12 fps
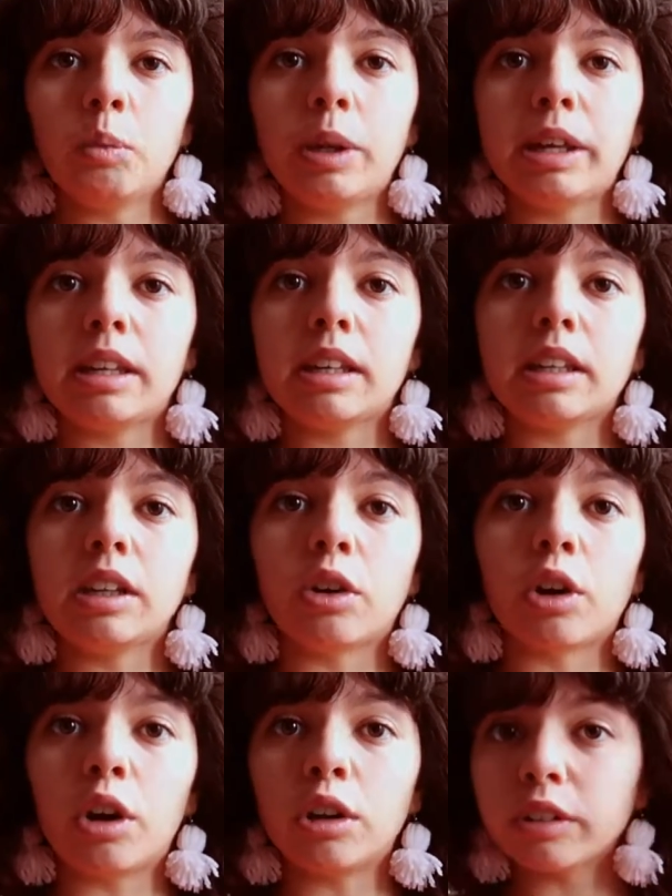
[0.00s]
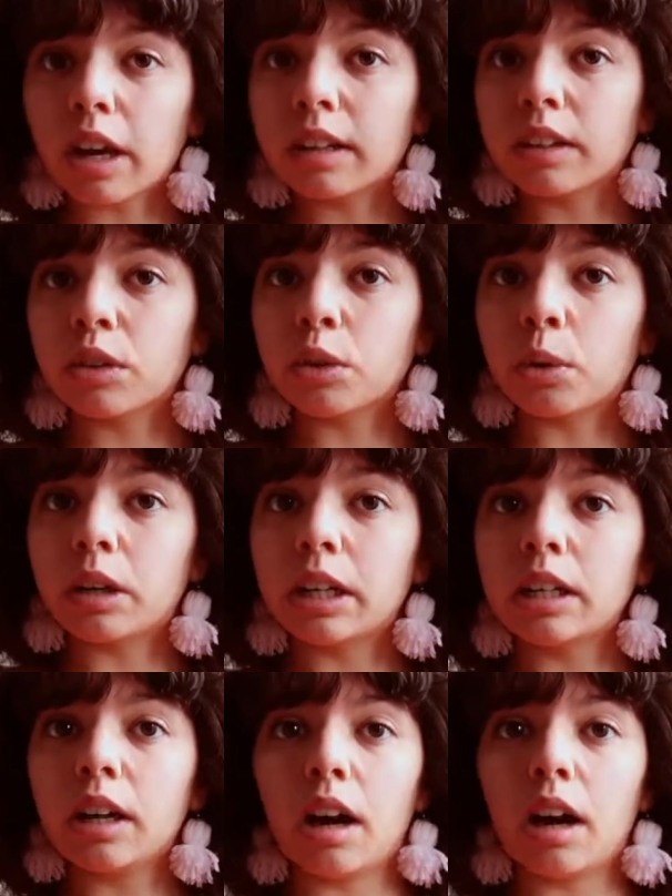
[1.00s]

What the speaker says: We hear her side of the story.